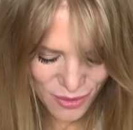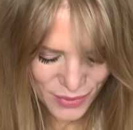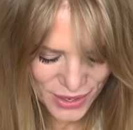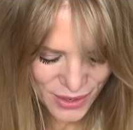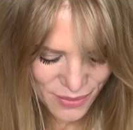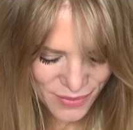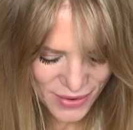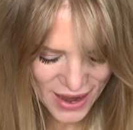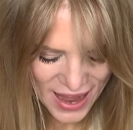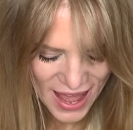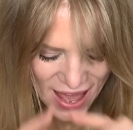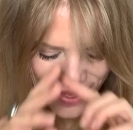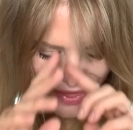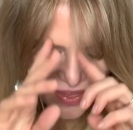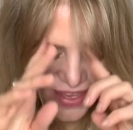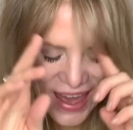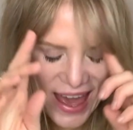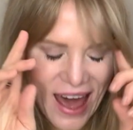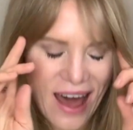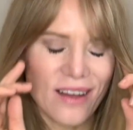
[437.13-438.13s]
we were at
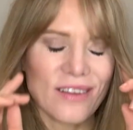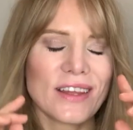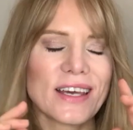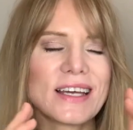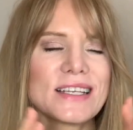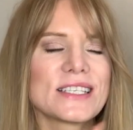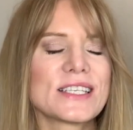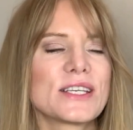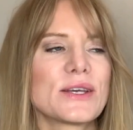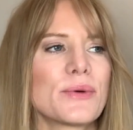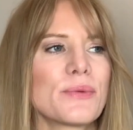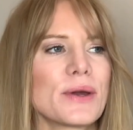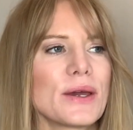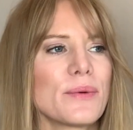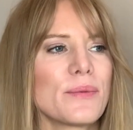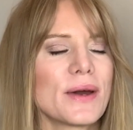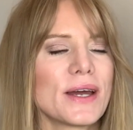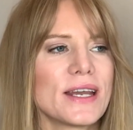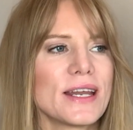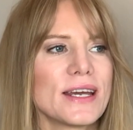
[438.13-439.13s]
the outlets, we
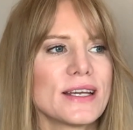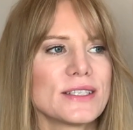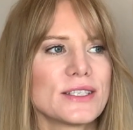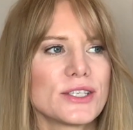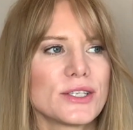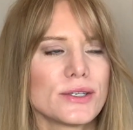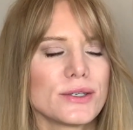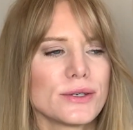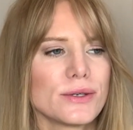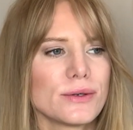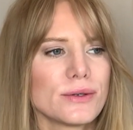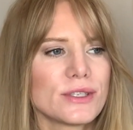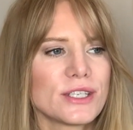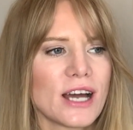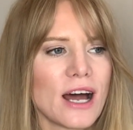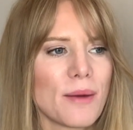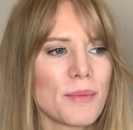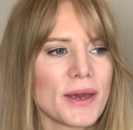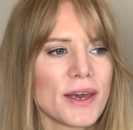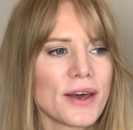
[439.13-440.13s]
went into
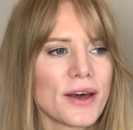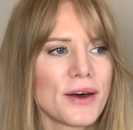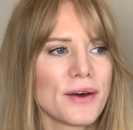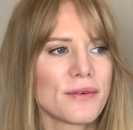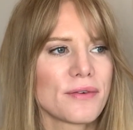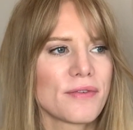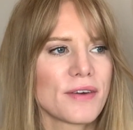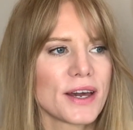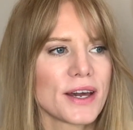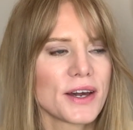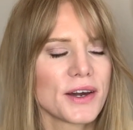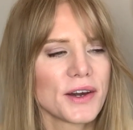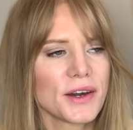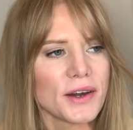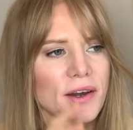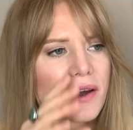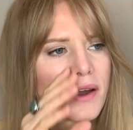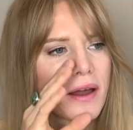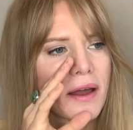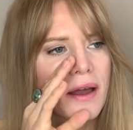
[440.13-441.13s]
Tommy
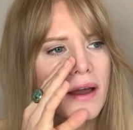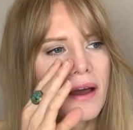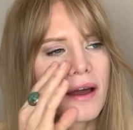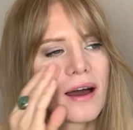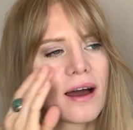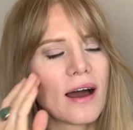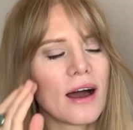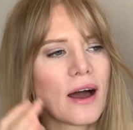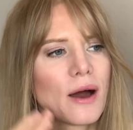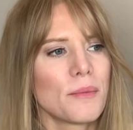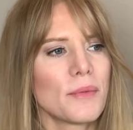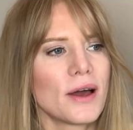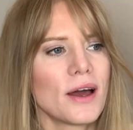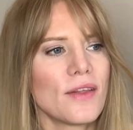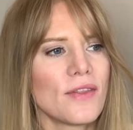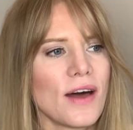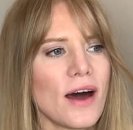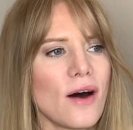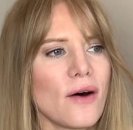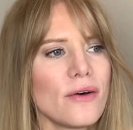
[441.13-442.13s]
Hilfiger,
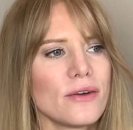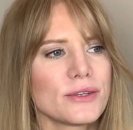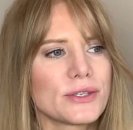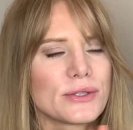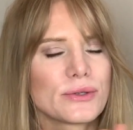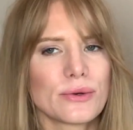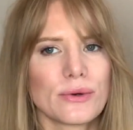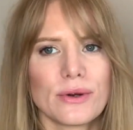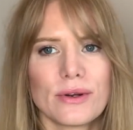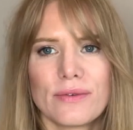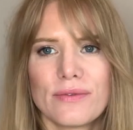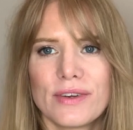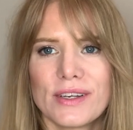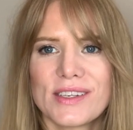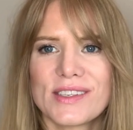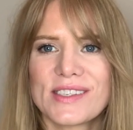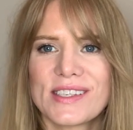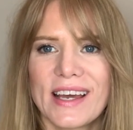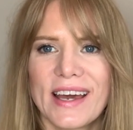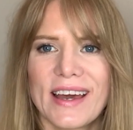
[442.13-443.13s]
and that whole store
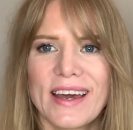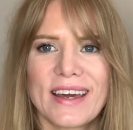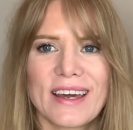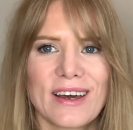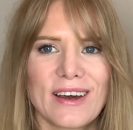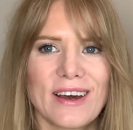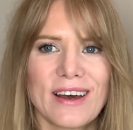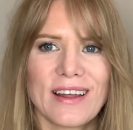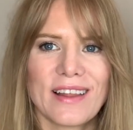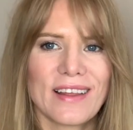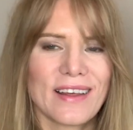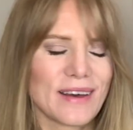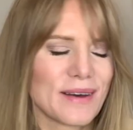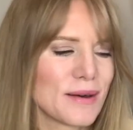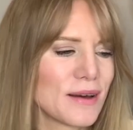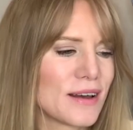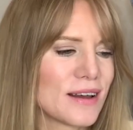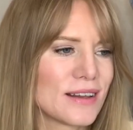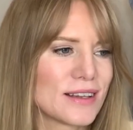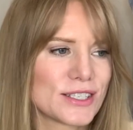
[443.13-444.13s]
feels like
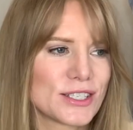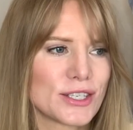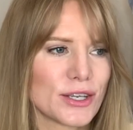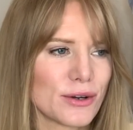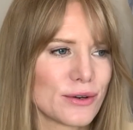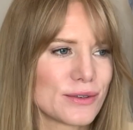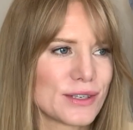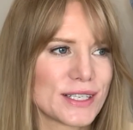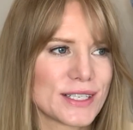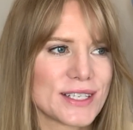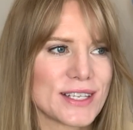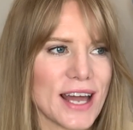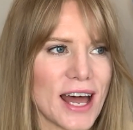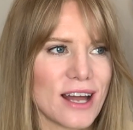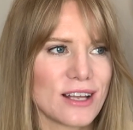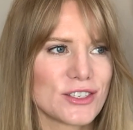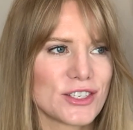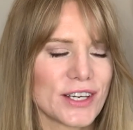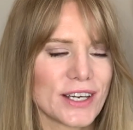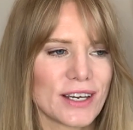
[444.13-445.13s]
so
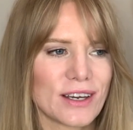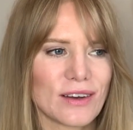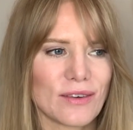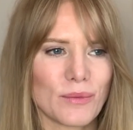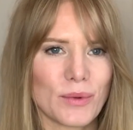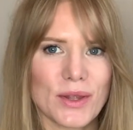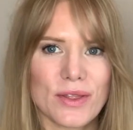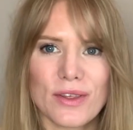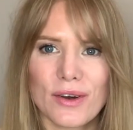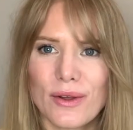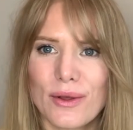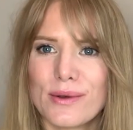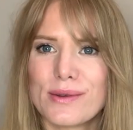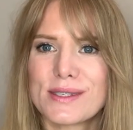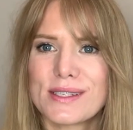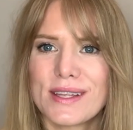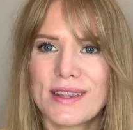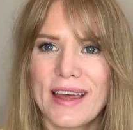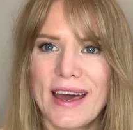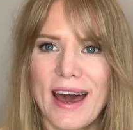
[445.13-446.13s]
nostalgic with the clothes
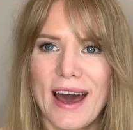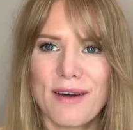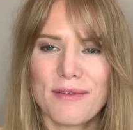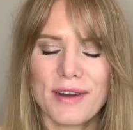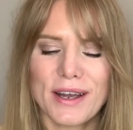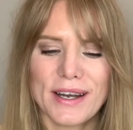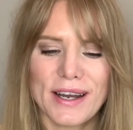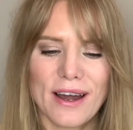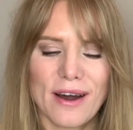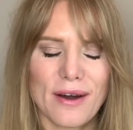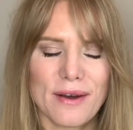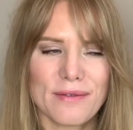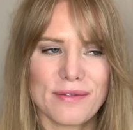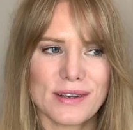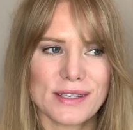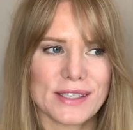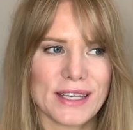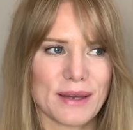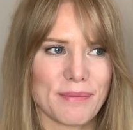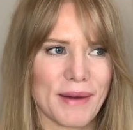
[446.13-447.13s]
that they have right now. It
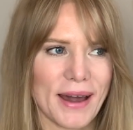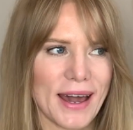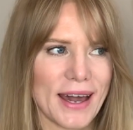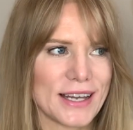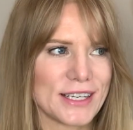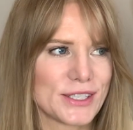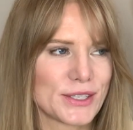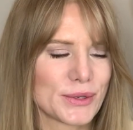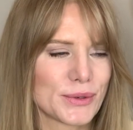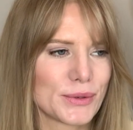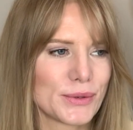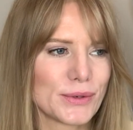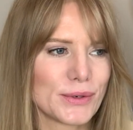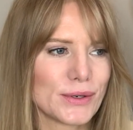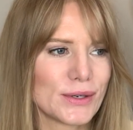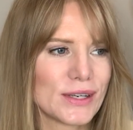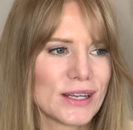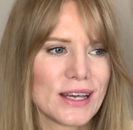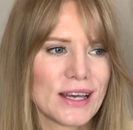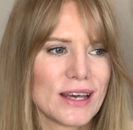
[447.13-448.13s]
feels like my high
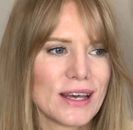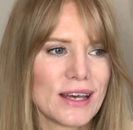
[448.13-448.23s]
school